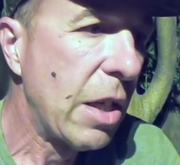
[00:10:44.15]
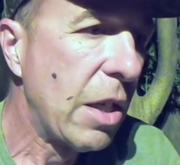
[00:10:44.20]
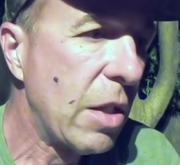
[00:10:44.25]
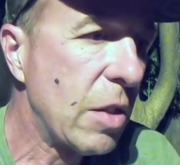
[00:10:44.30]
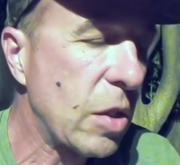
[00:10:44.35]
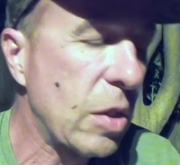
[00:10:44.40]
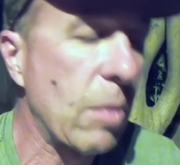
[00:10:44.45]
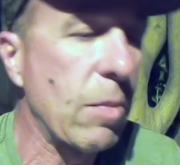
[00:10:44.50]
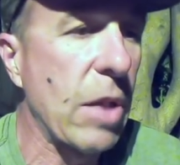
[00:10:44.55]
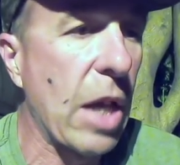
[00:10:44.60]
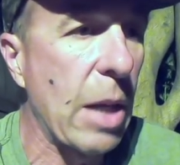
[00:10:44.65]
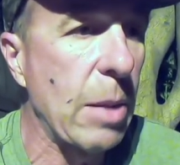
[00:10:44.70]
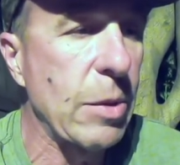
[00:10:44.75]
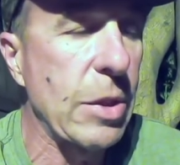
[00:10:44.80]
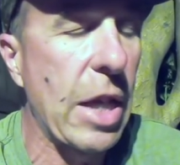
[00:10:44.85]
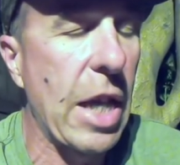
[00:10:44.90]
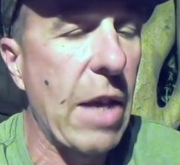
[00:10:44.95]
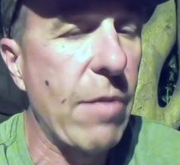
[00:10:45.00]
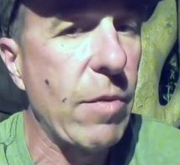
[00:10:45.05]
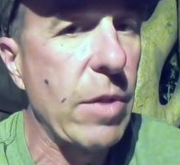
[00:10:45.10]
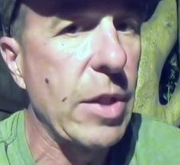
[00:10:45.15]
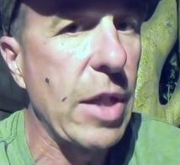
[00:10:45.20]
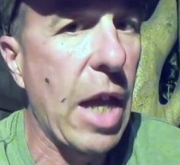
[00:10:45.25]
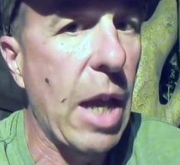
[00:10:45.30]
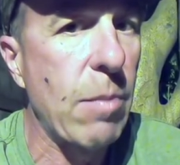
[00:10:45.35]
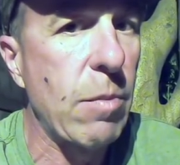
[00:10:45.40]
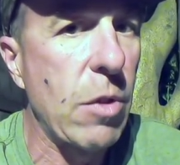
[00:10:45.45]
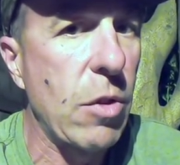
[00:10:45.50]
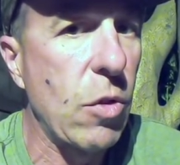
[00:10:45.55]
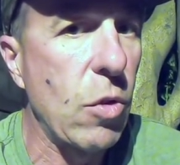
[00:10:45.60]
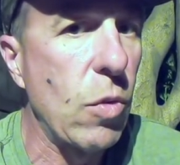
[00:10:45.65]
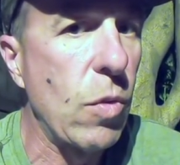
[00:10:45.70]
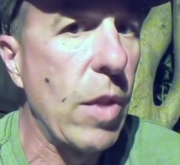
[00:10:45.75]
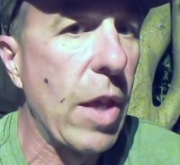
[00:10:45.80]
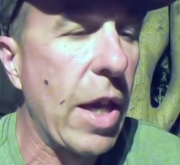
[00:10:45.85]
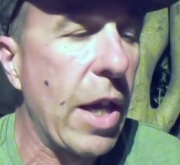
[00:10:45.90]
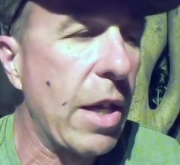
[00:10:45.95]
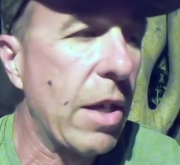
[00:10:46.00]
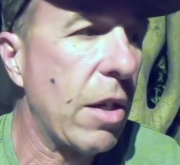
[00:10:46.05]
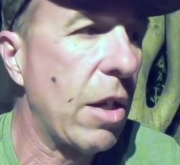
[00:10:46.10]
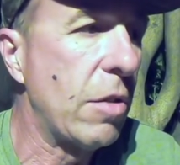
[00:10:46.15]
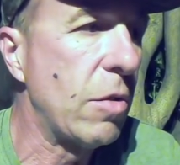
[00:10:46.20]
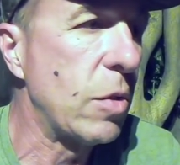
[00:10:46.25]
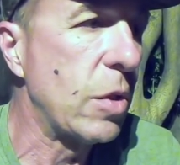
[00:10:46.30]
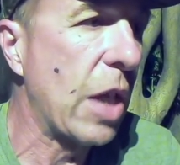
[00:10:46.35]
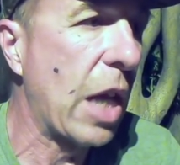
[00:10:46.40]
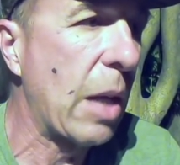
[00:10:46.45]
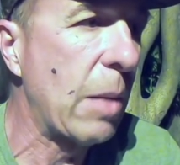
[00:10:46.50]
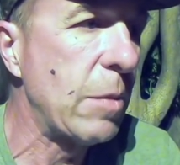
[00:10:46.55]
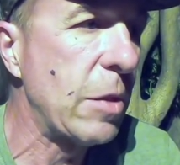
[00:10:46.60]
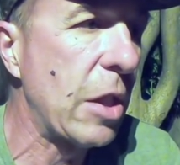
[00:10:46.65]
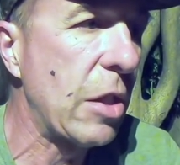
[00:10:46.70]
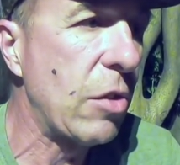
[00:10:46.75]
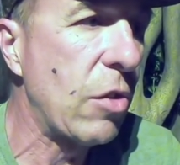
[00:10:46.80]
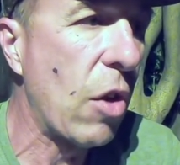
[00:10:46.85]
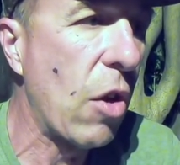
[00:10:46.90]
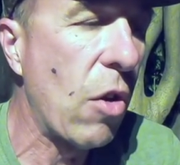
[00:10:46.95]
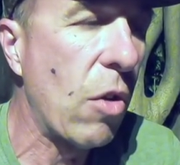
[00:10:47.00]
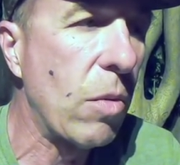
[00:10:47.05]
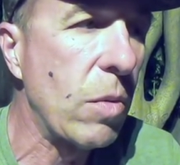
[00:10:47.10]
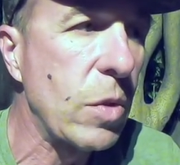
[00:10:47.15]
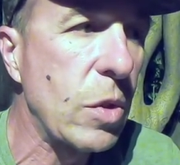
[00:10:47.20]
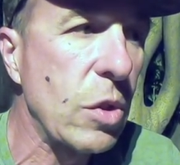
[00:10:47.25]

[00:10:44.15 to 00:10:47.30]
Sometimes I have the time to do that, other times I don't.